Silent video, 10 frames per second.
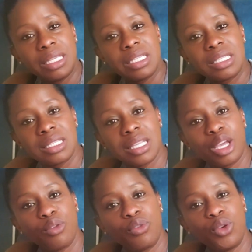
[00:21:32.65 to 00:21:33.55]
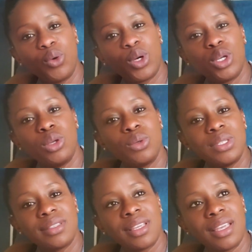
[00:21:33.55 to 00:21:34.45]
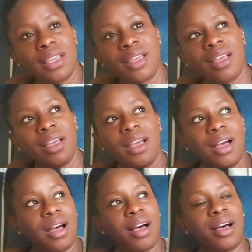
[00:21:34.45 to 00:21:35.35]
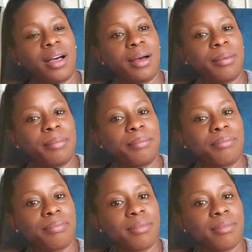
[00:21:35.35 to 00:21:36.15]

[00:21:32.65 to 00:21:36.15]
This, if you are using the